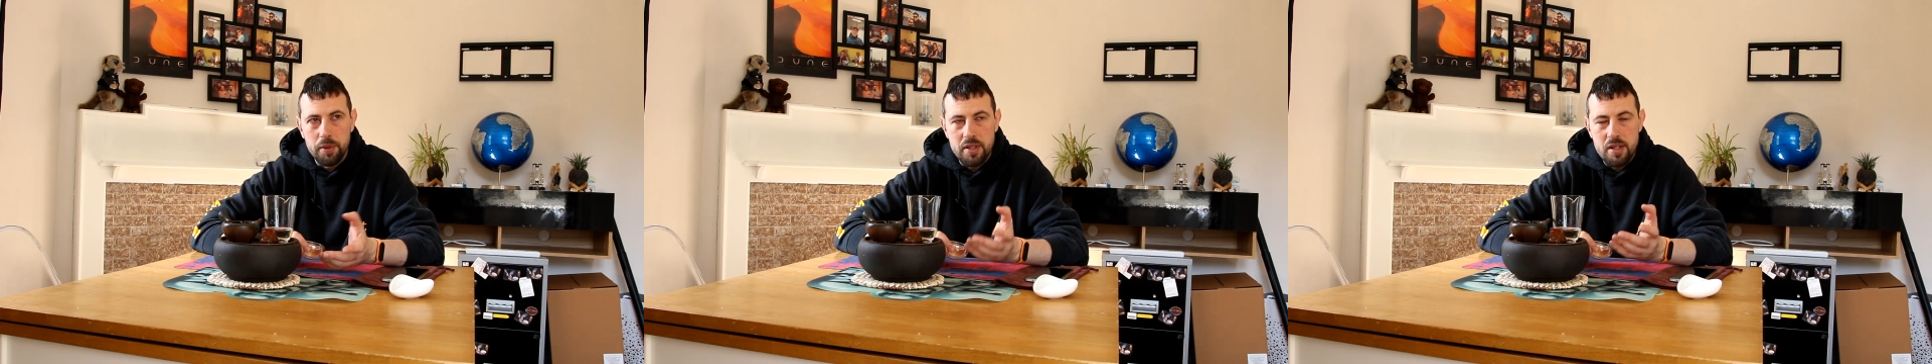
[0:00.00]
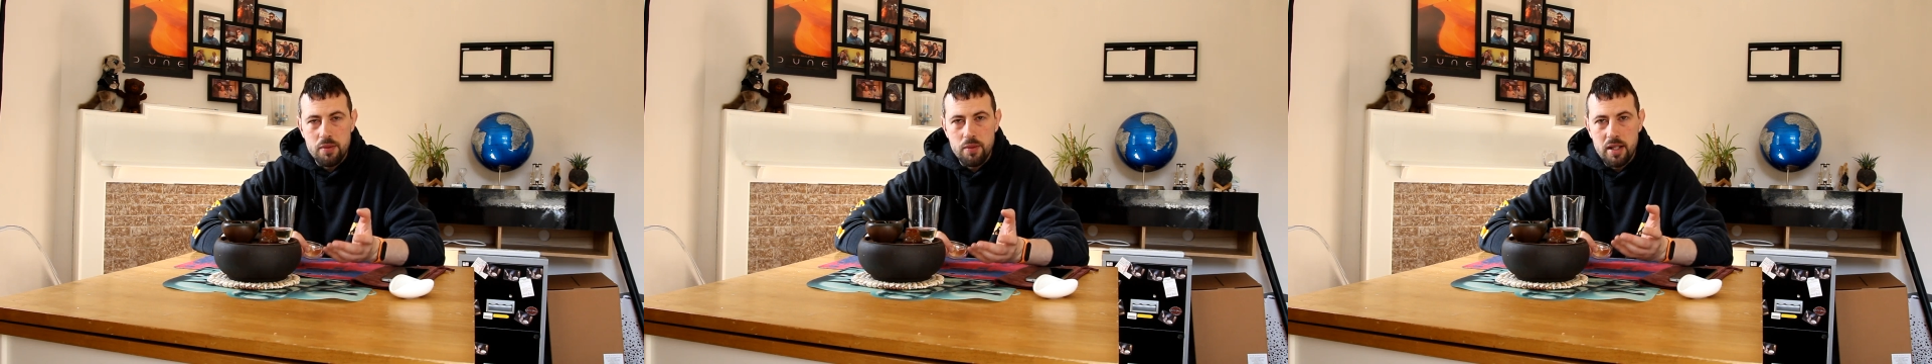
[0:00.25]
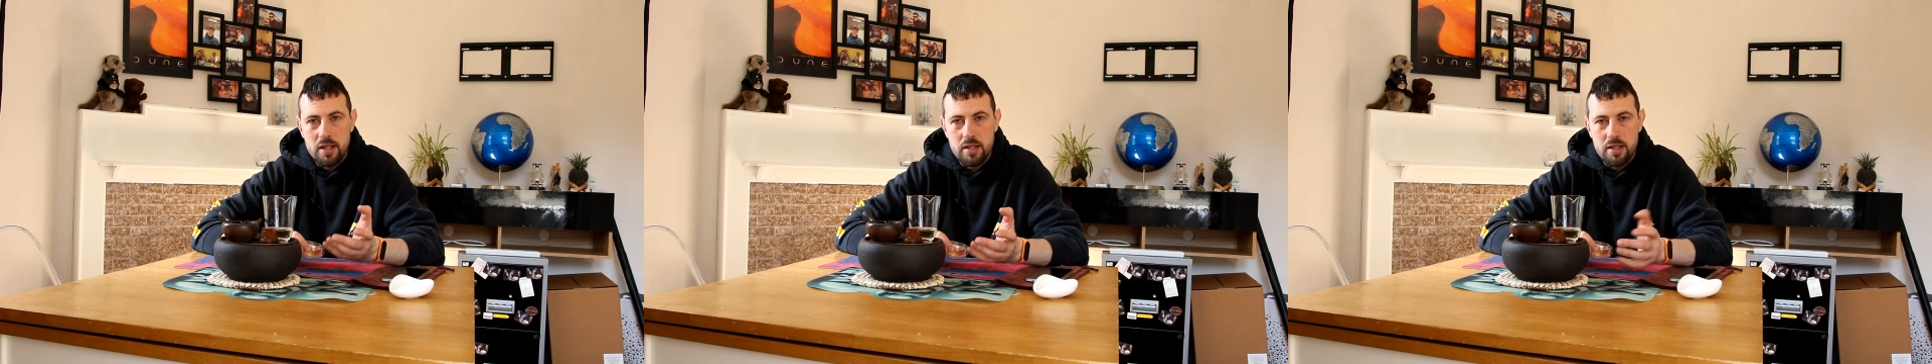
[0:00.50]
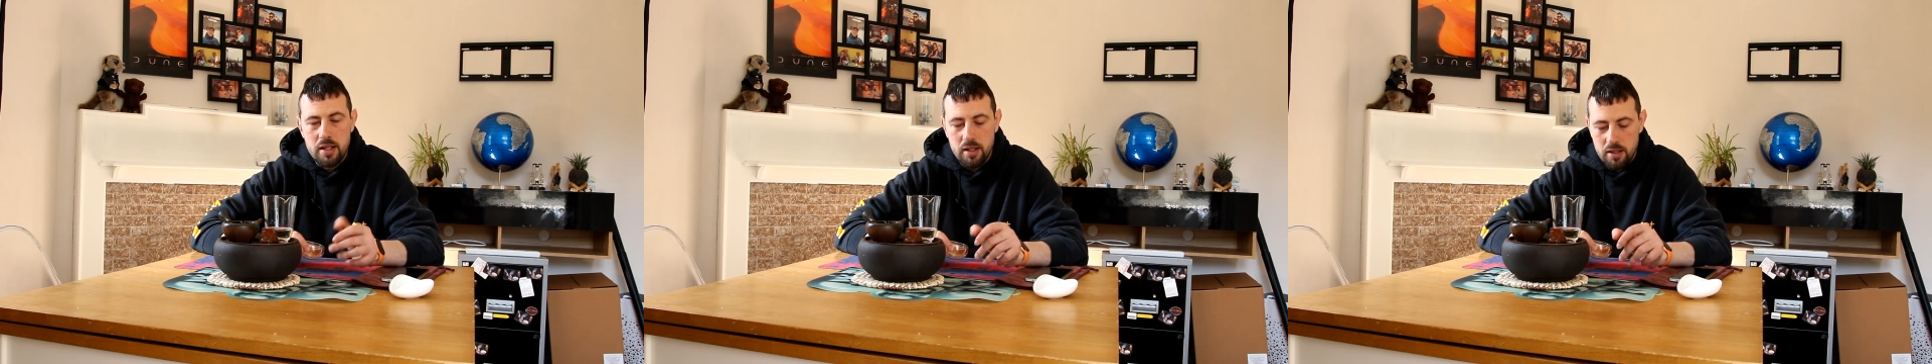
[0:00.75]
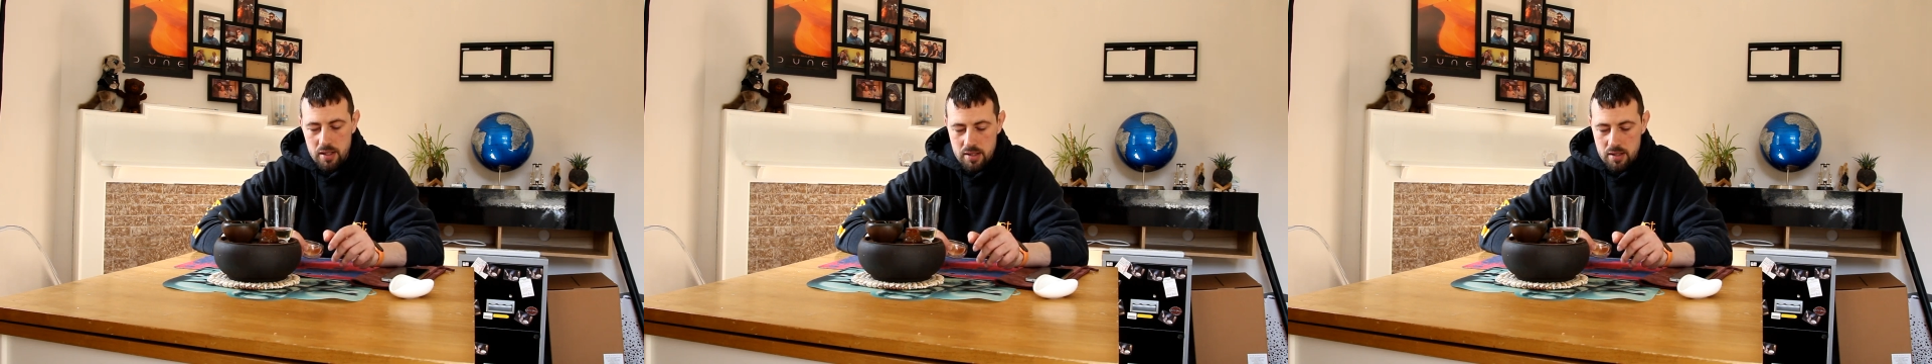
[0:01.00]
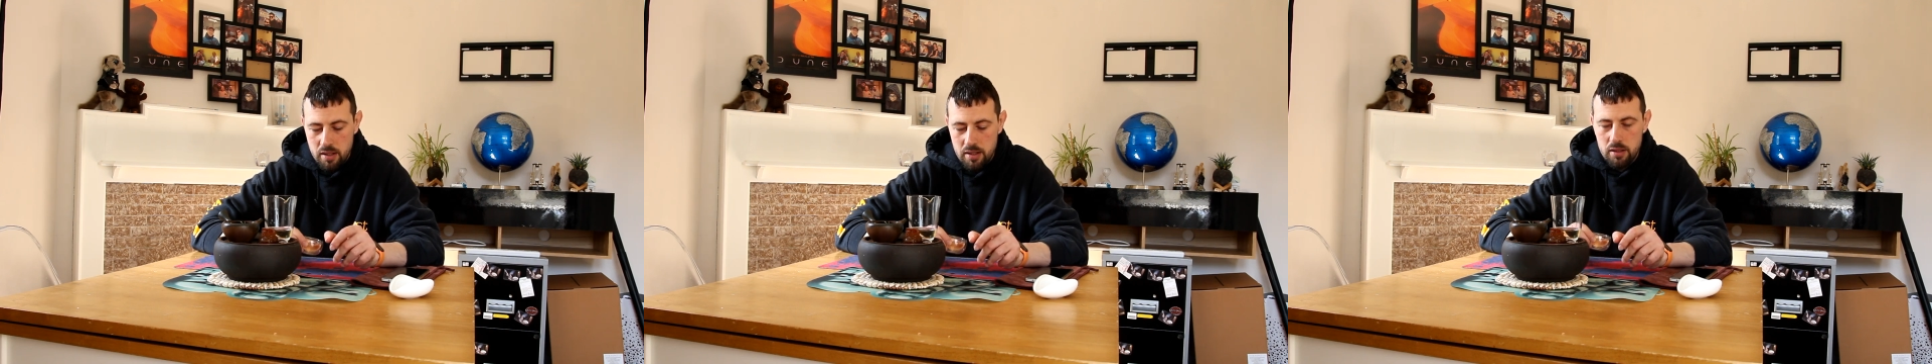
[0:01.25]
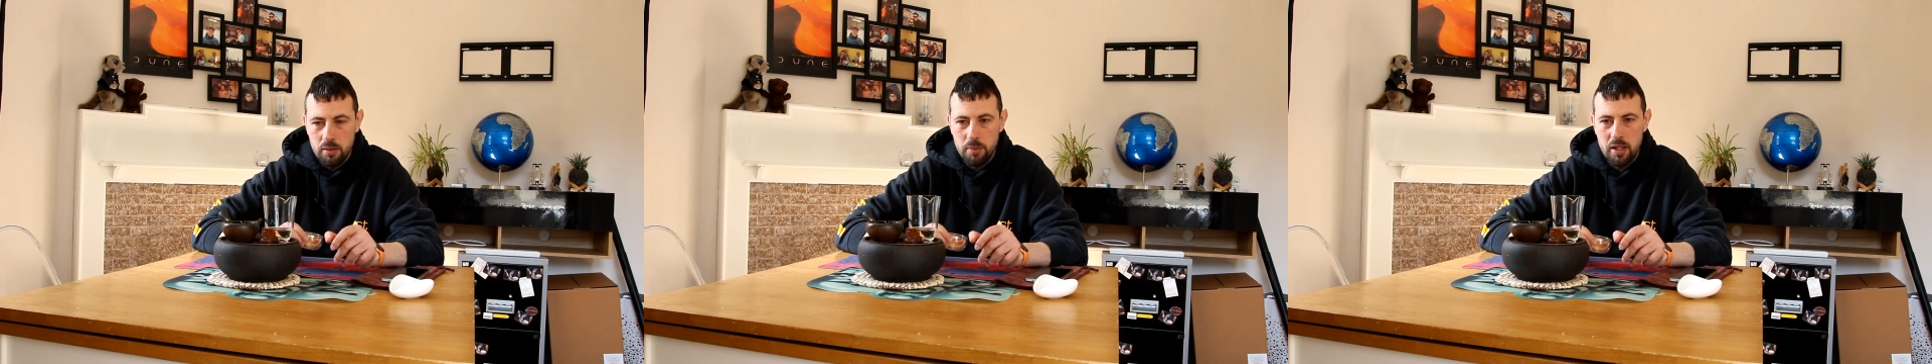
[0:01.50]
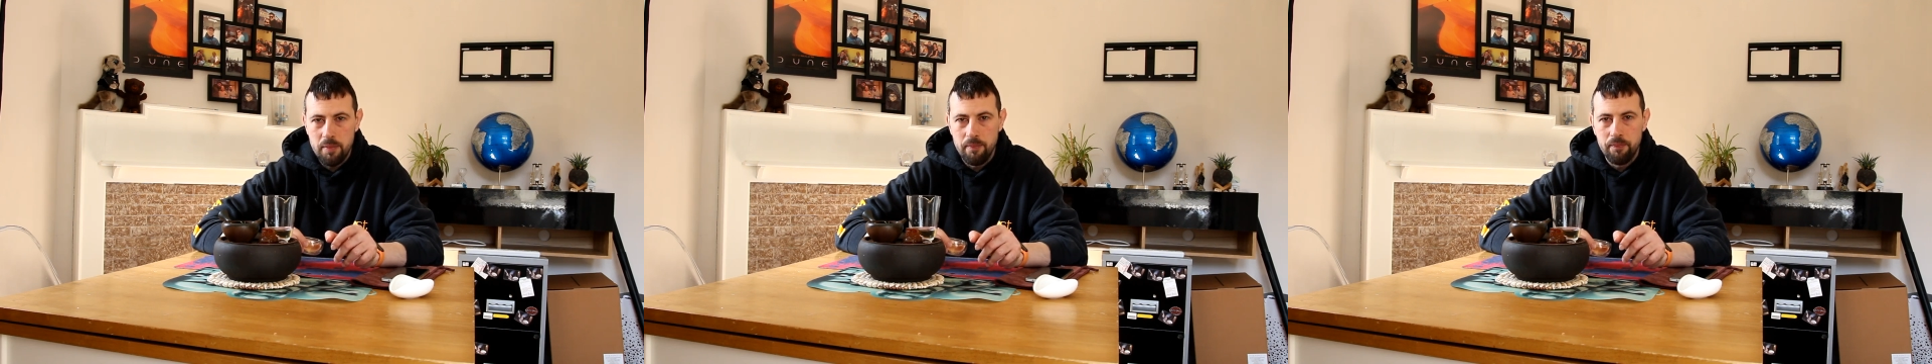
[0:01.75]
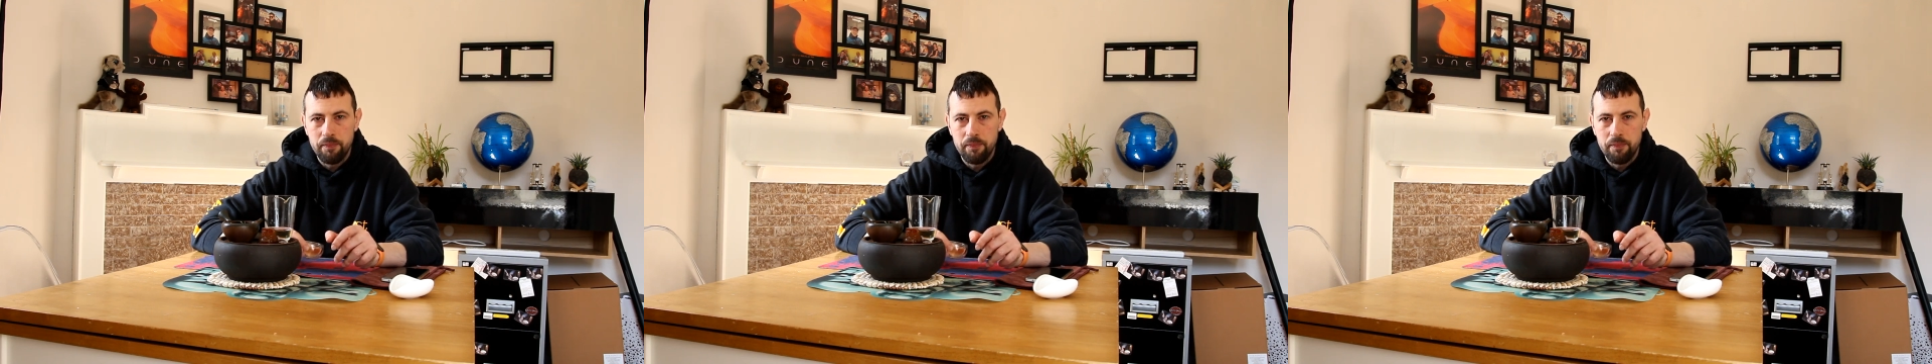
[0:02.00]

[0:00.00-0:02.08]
the sweetness increased a little bit,